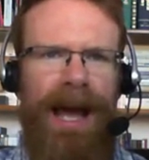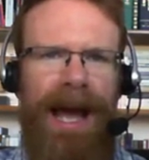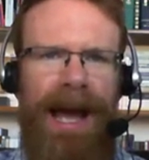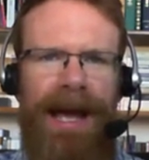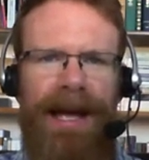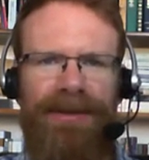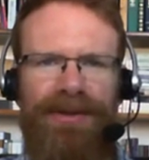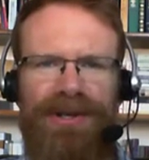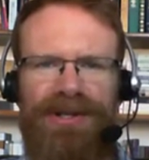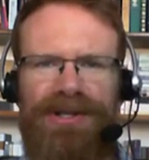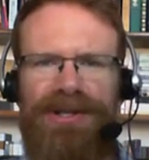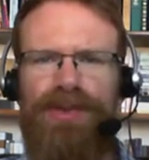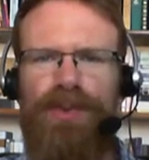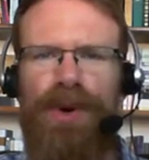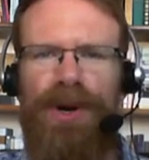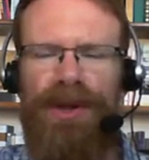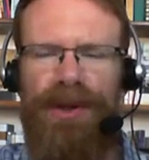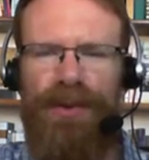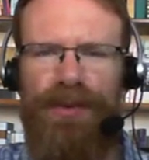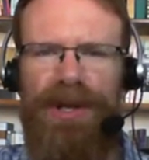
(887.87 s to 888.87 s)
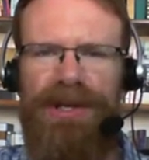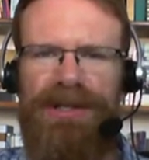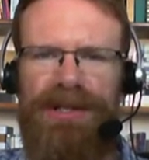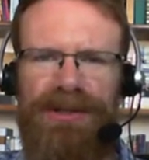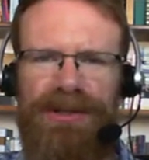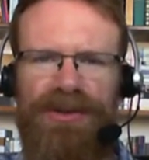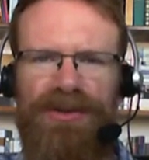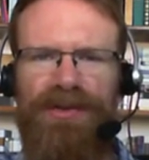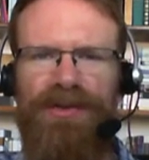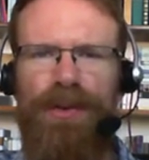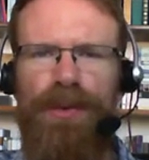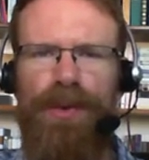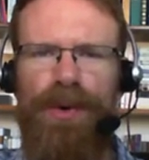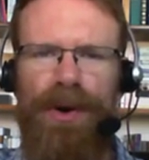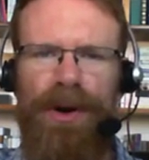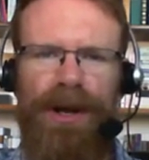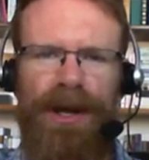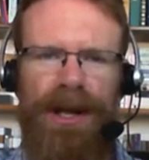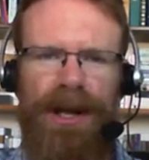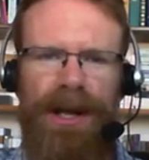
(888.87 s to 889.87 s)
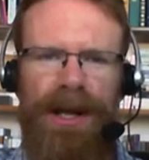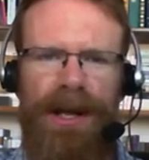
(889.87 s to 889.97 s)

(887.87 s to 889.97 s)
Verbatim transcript: And this is one of the reasons for